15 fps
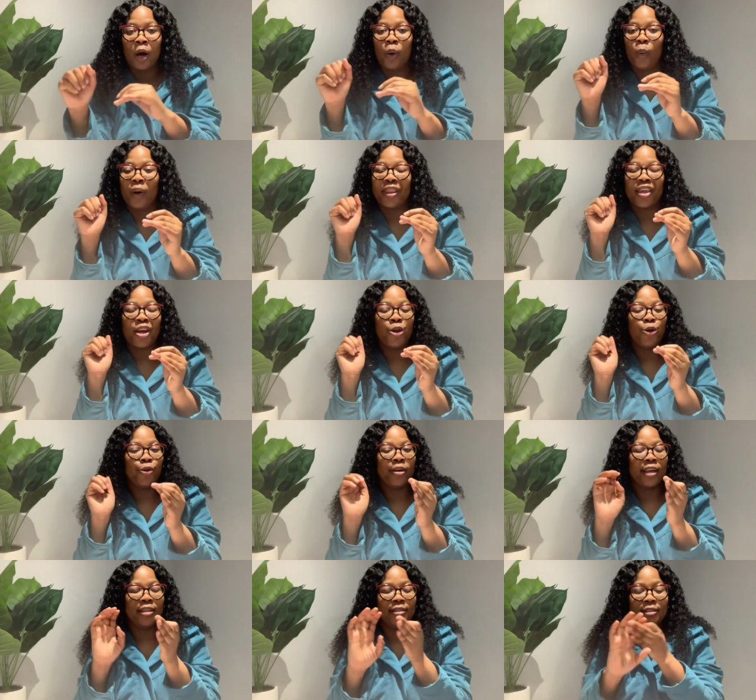whether you
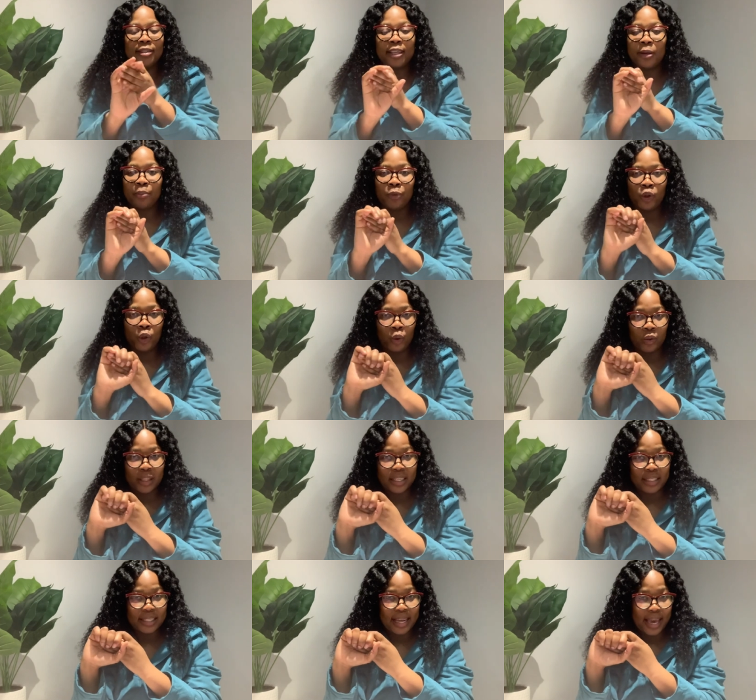can skim through
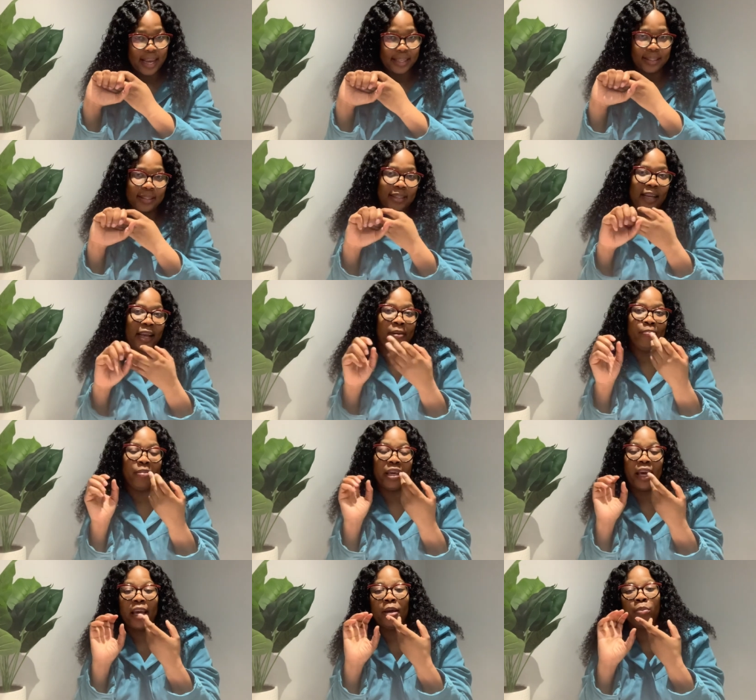the text and
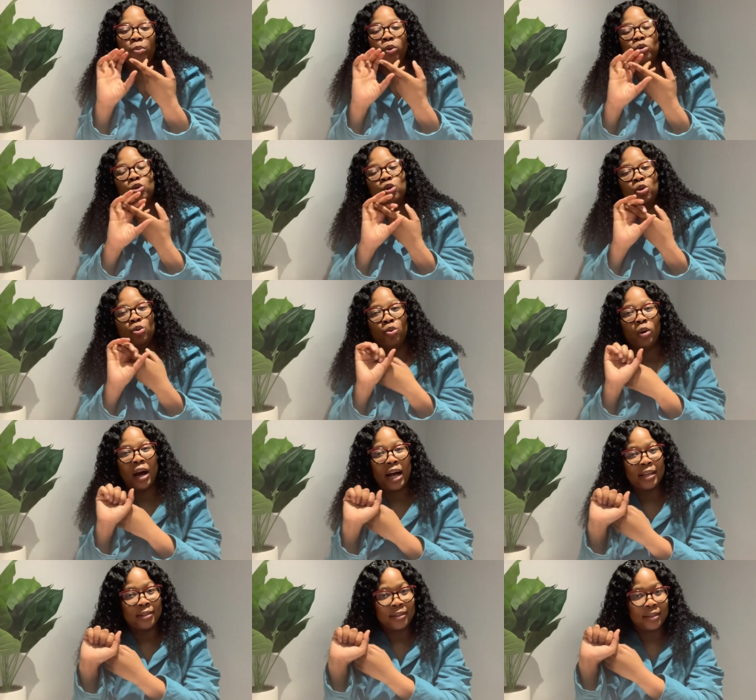be able to
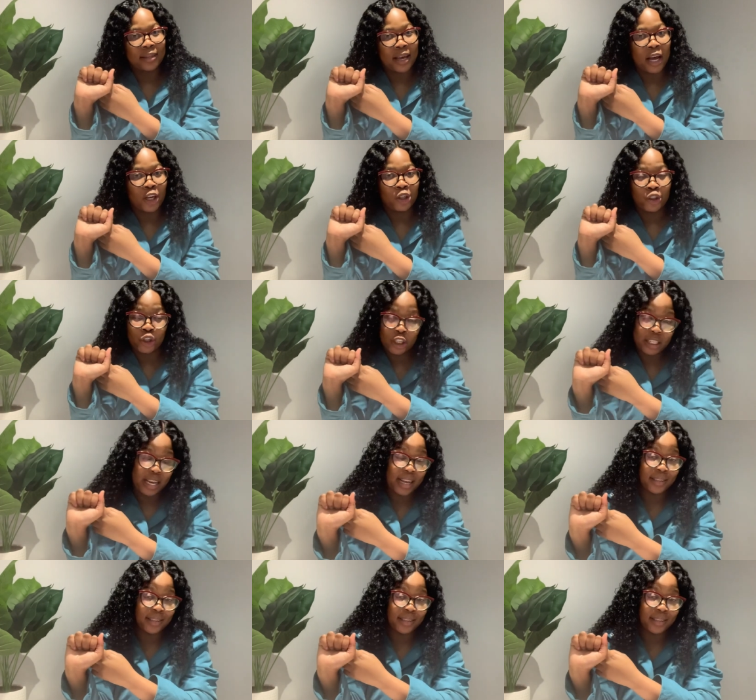answer short